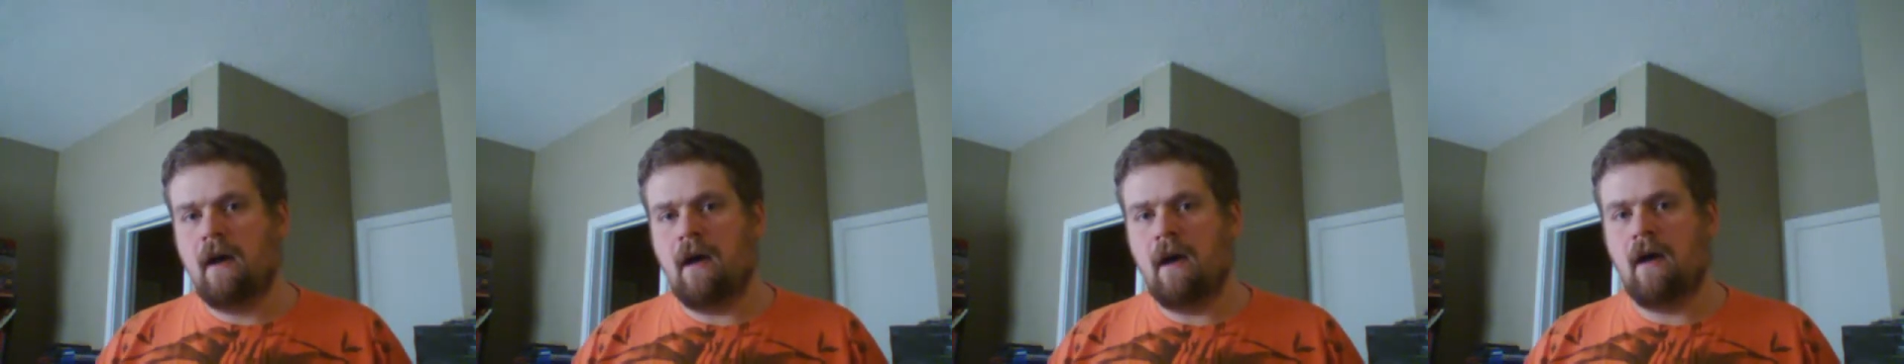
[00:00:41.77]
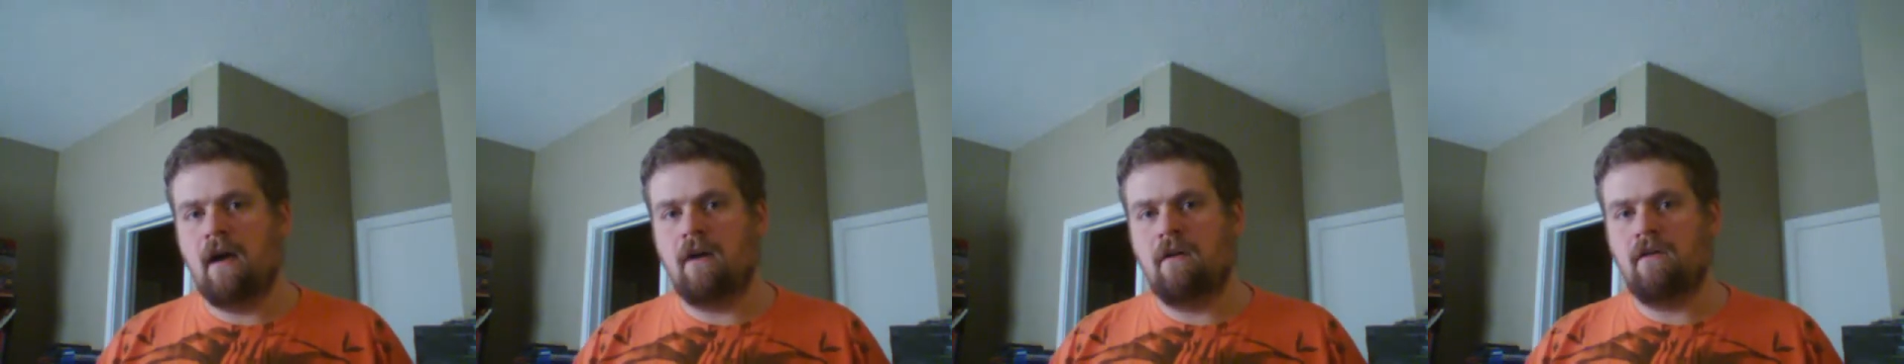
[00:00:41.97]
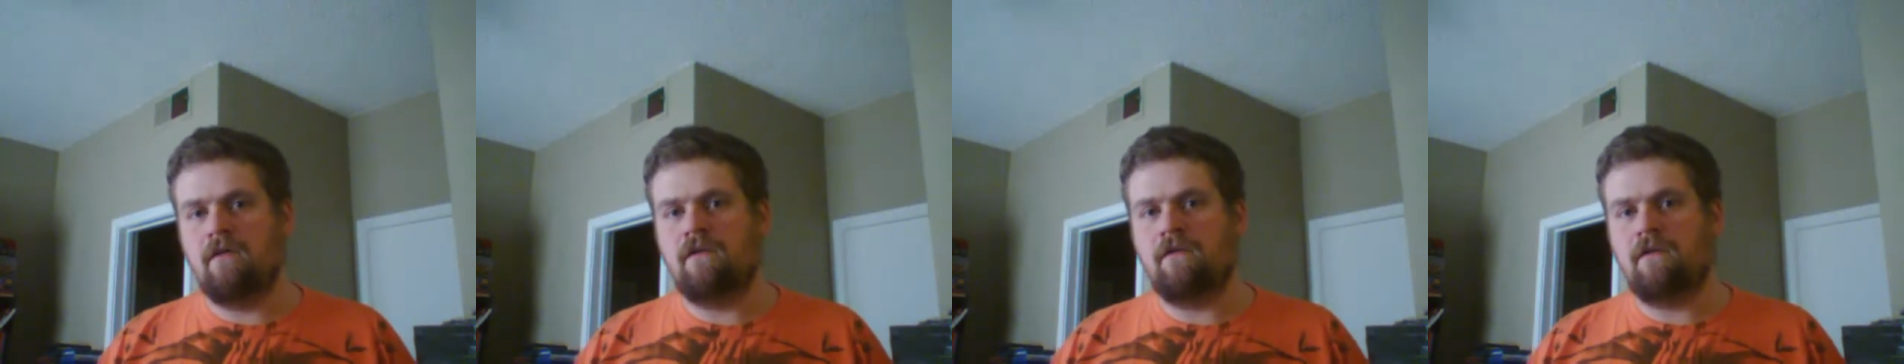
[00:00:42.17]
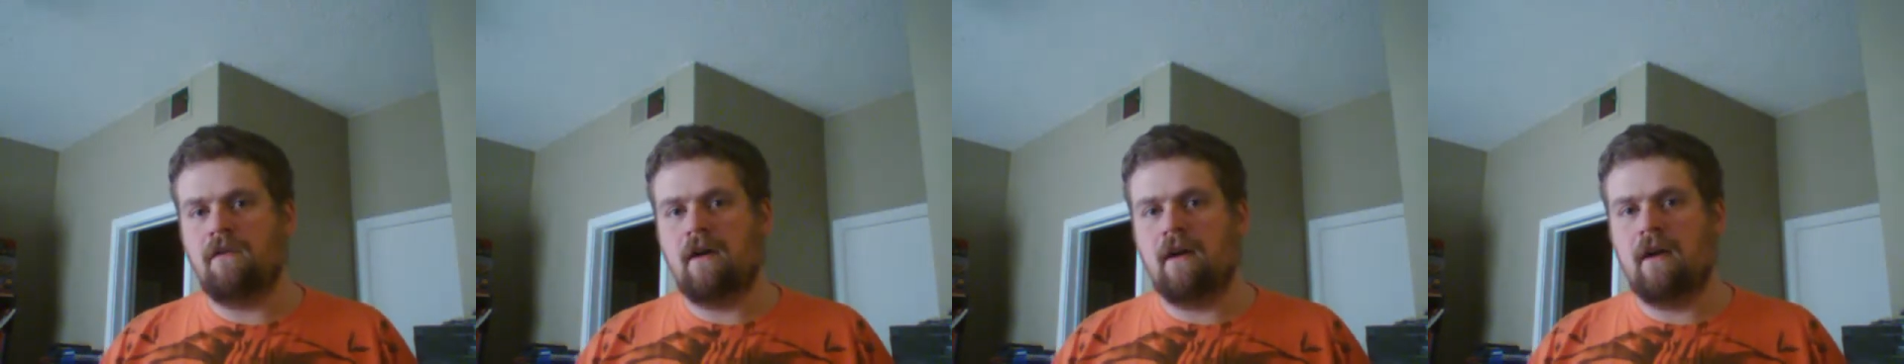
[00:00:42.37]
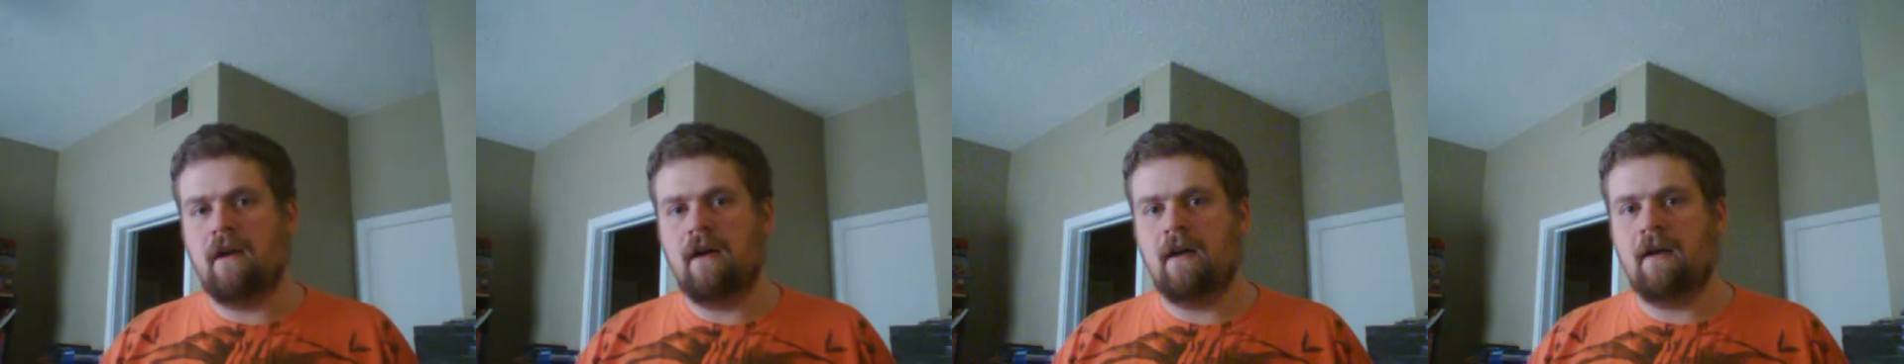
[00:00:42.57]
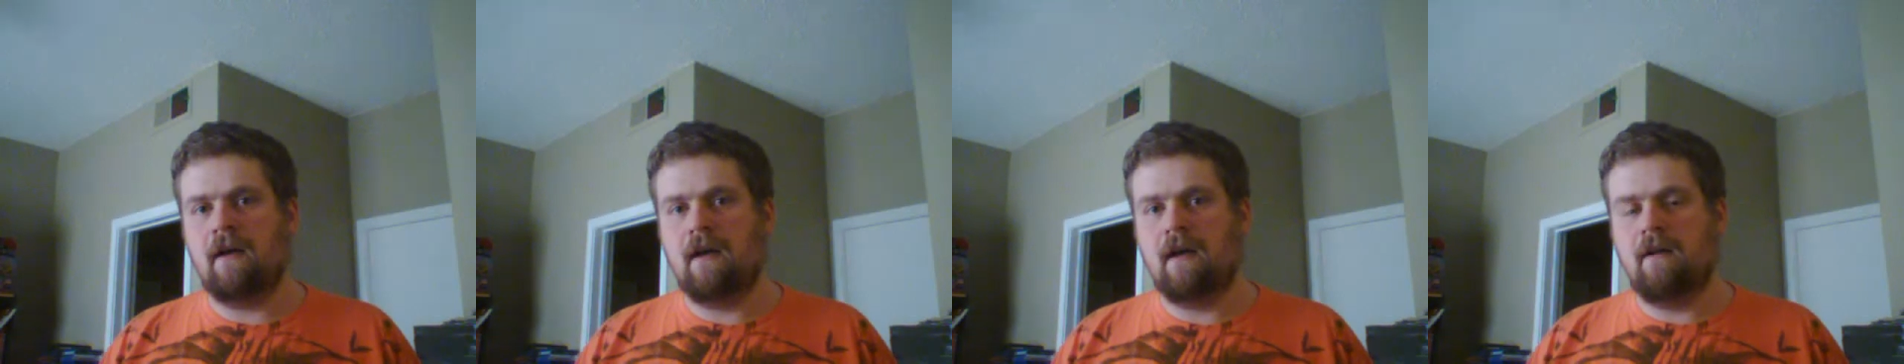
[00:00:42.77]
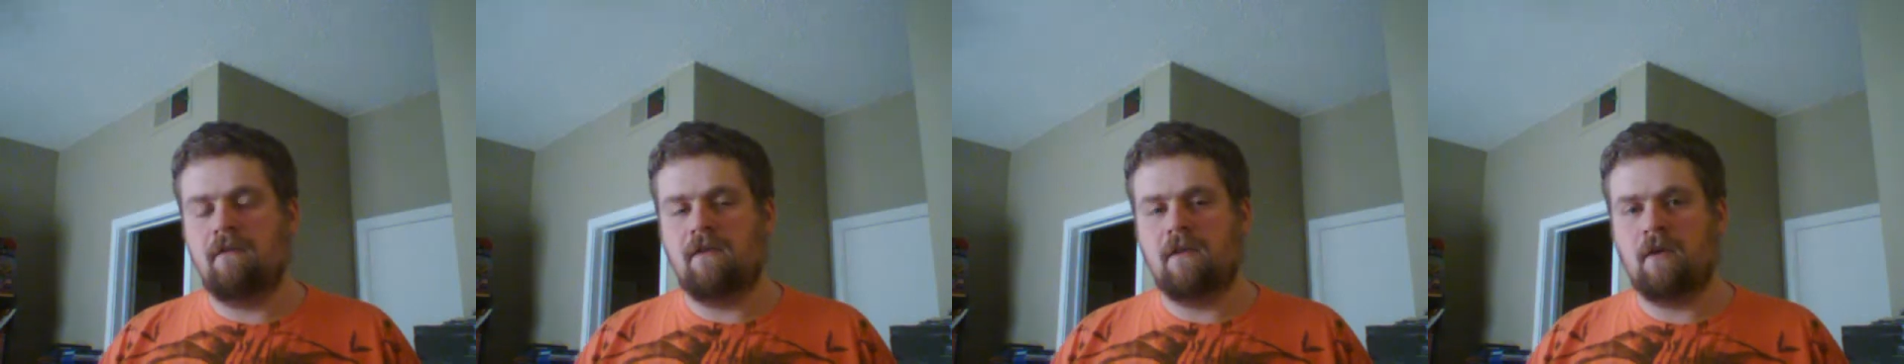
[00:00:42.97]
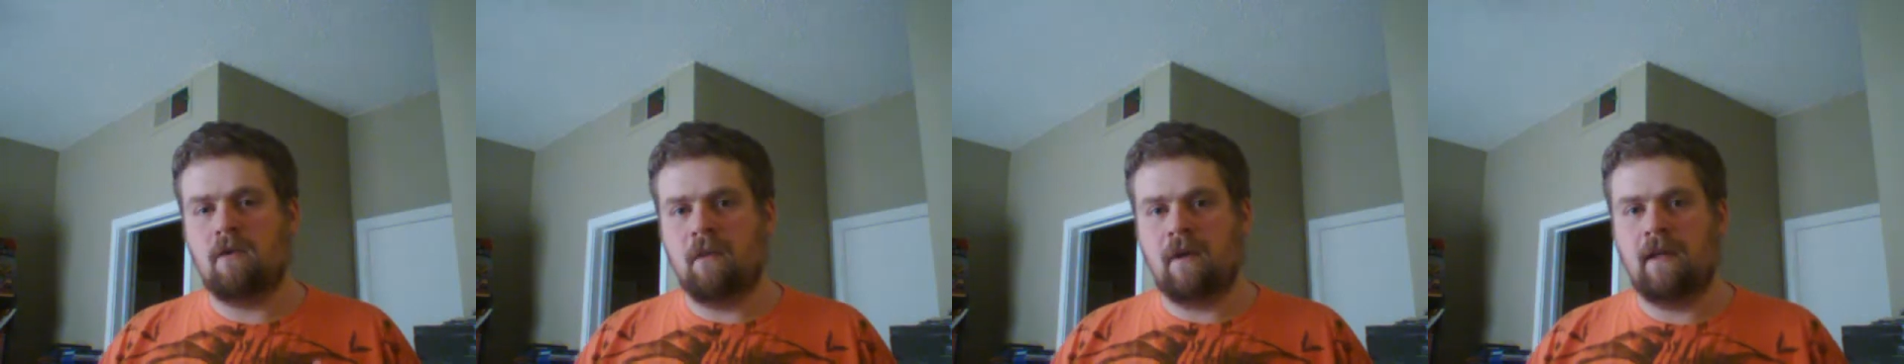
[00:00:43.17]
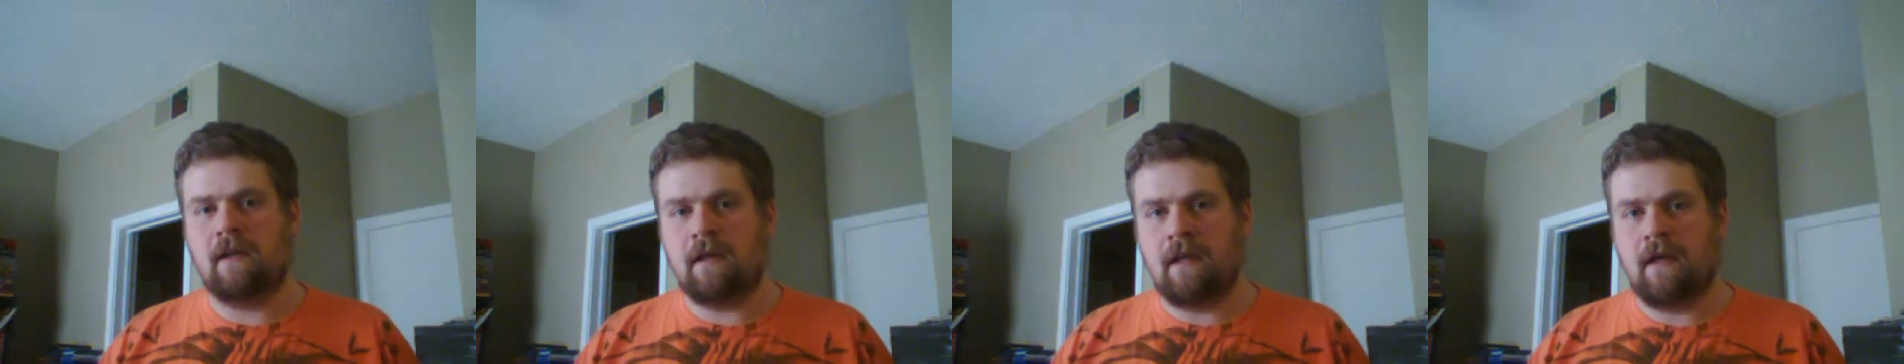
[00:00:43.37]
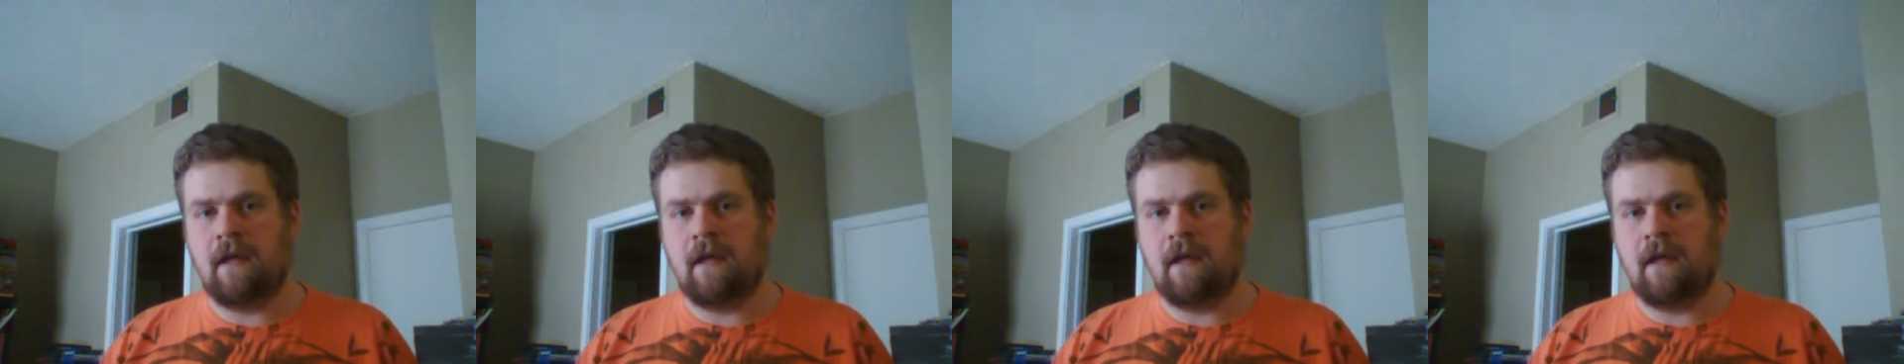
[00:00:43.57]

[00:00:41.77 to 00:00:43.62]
of uh, of the Green